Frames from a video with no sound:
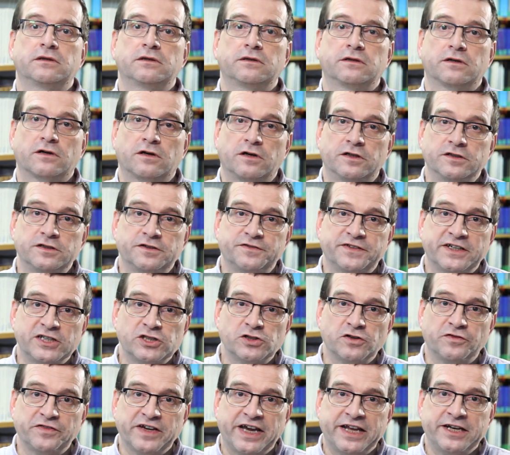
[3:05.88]
the
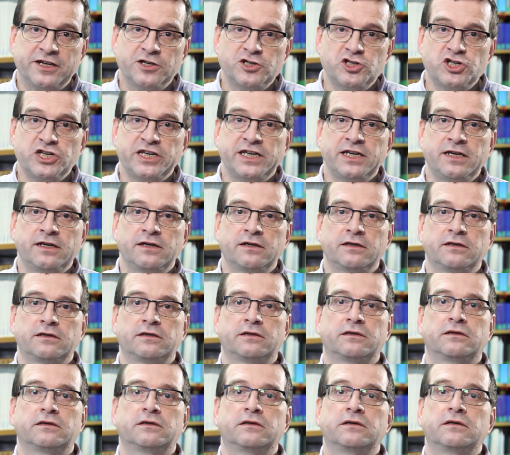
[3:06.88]
conservation of energy,
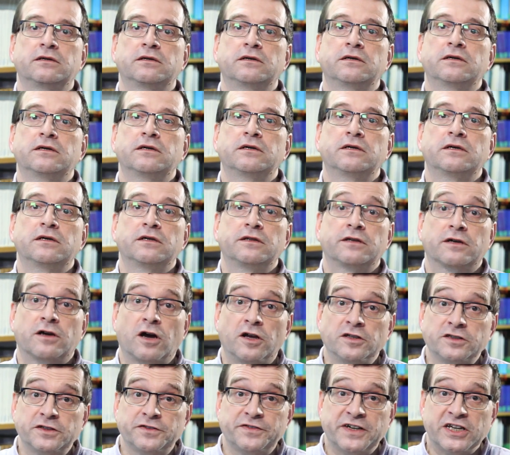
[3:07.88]
the
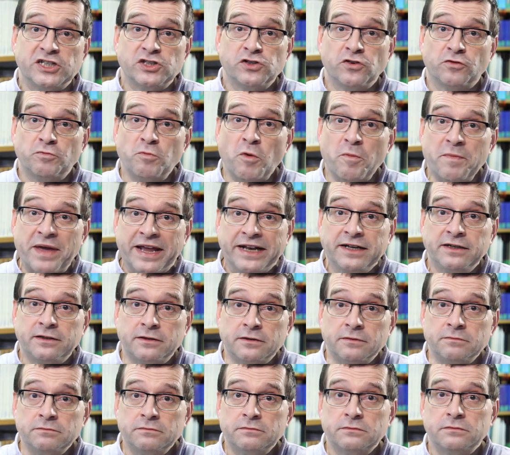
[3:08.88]
conservation of
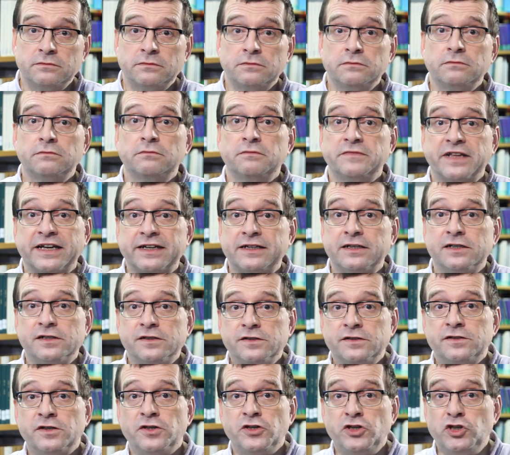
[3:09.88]
momentum, that
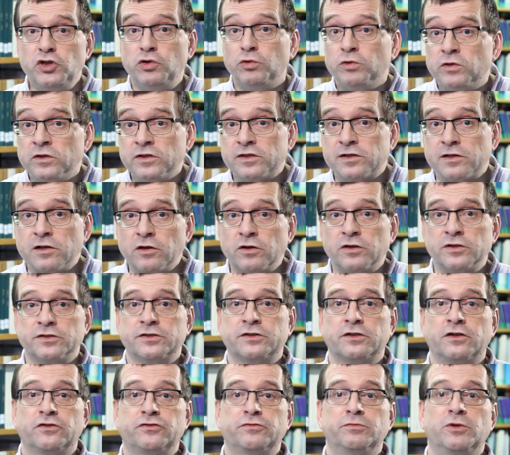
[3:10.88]
is Newton's
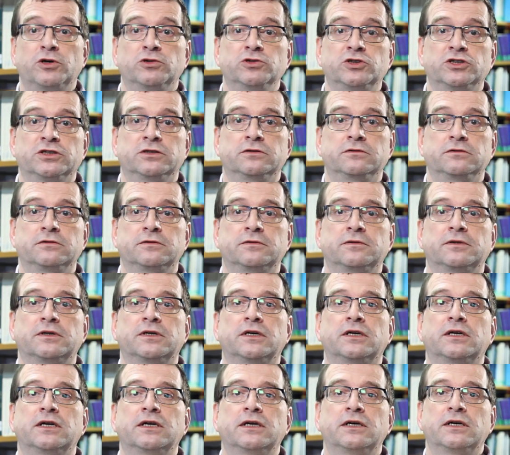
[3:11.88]
laws of motion.
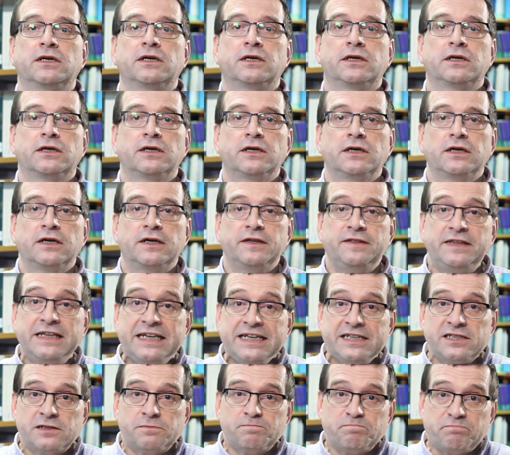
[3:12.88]

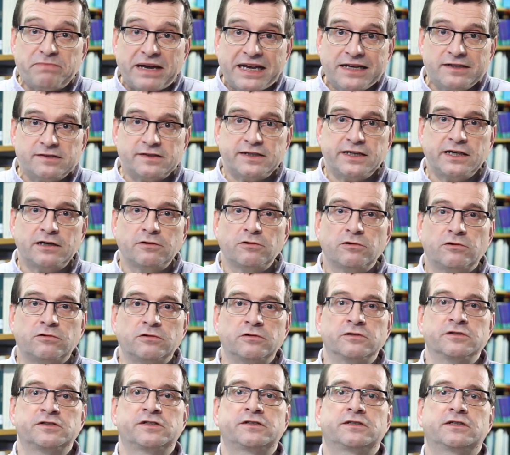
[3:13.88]
These basic
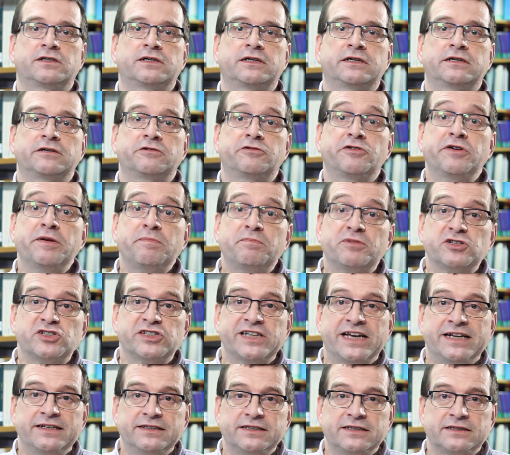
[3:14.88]
laws are
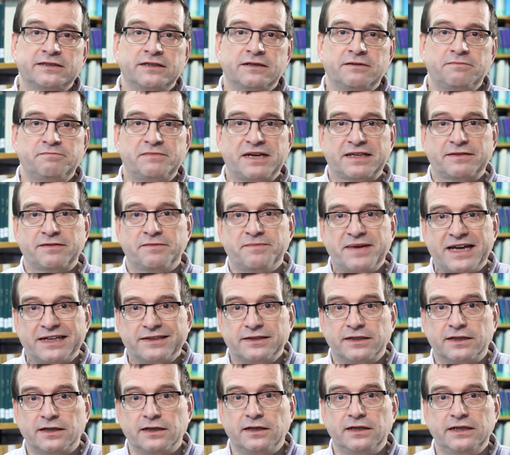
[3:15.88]
represented
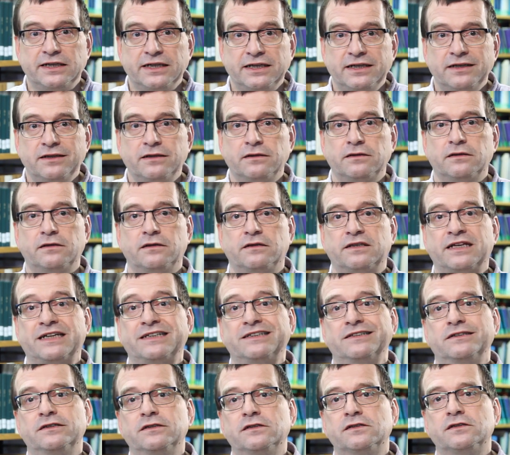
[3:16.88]
mathematically, that
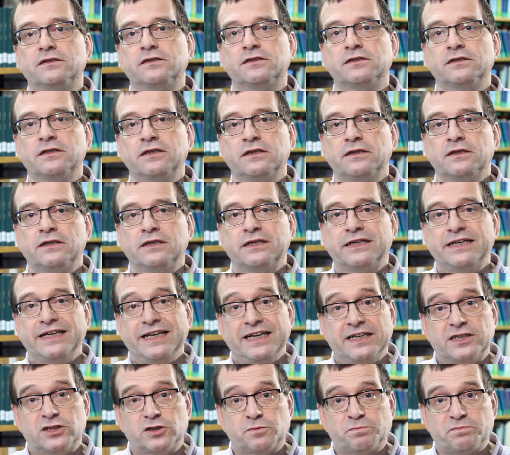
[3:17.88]
is,
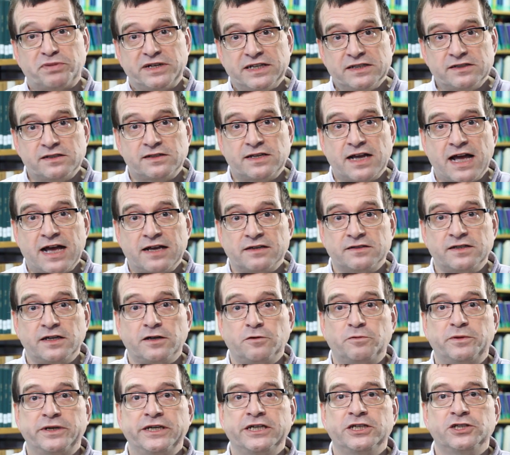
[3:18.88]
expressed as
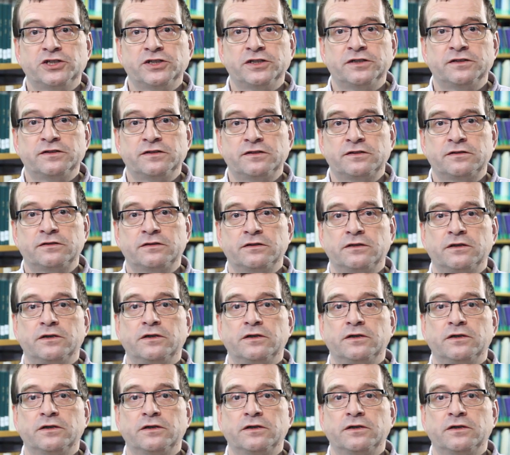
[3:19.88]
equations